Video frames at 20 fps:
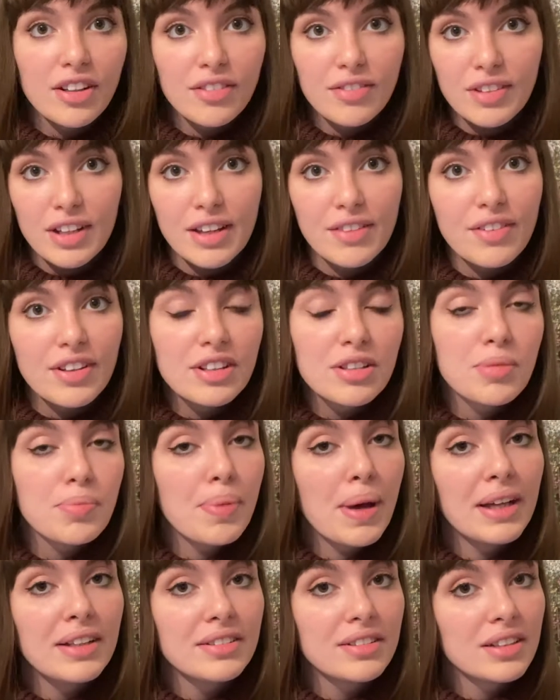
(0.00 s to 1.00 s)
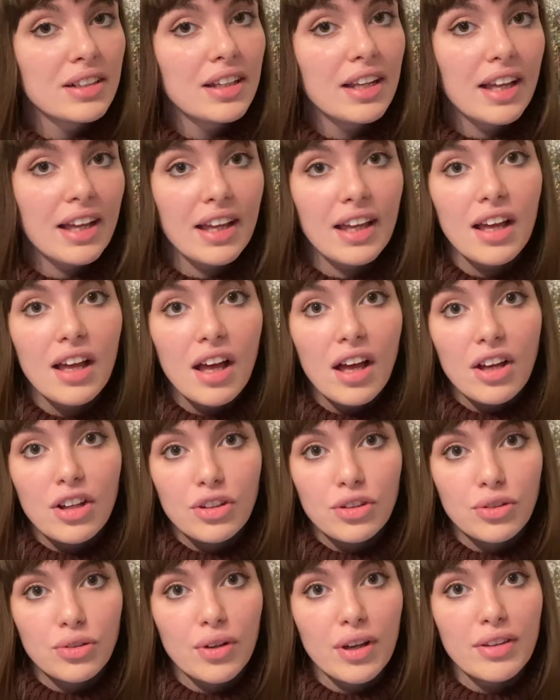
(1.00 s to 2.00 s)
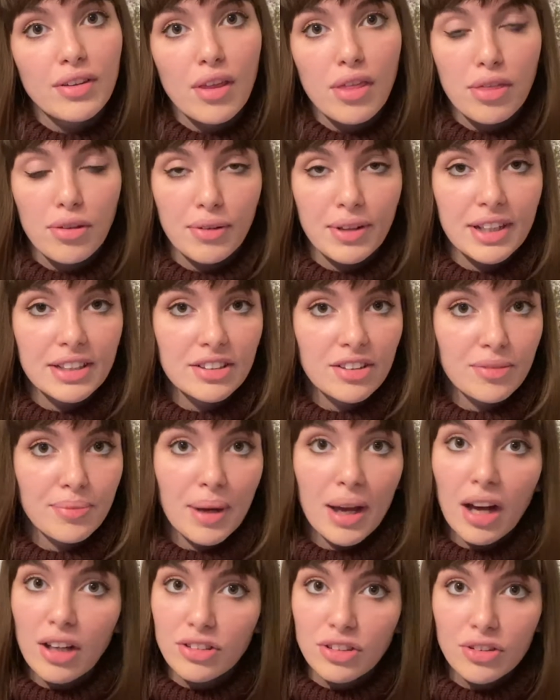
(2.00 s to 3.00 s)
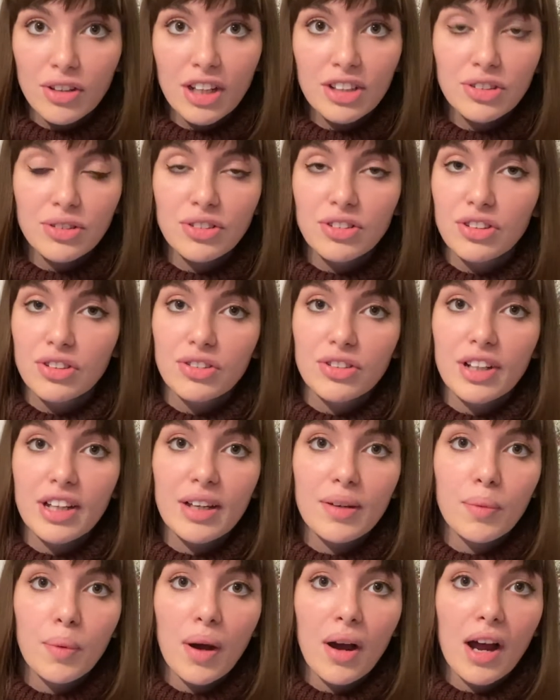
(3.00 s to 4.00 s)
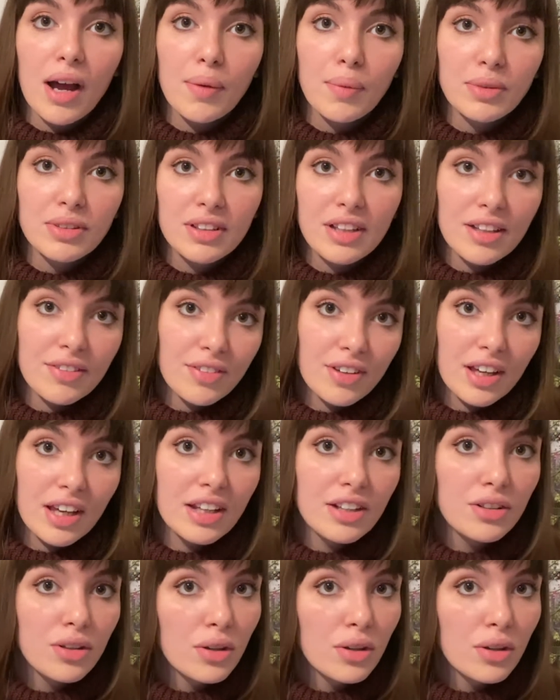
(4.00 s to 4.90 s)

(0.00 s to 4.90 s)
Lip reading: of live independently during the 3 years of my undergraduate degree where I was living in